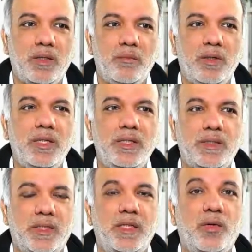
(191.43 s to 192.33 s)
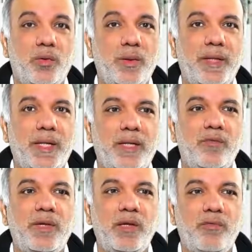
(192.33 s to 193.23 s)
is a good
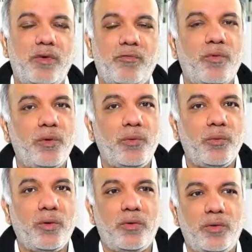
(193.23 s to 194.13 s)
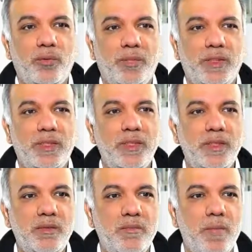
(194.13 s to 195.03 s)
negative keyword for you or your
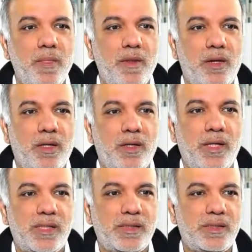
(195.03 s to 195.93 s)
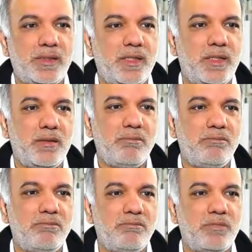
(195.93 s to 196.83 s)
business, let's
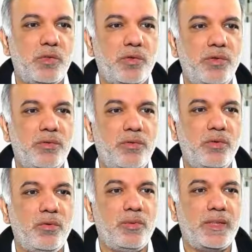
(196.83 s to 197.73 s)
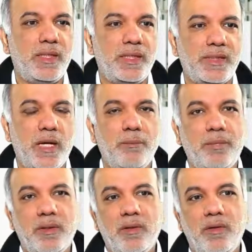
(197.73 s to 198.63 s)
talk you through with an
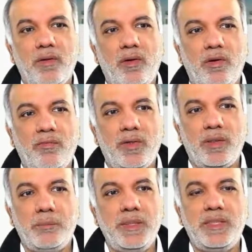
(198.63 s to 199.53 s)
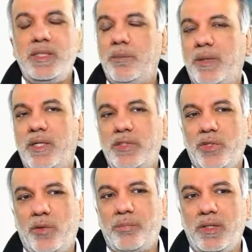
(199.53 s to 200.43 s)
example of a PC repair
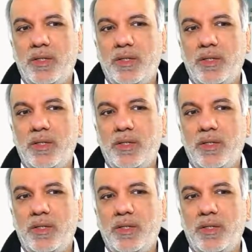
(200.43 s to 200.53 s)
shop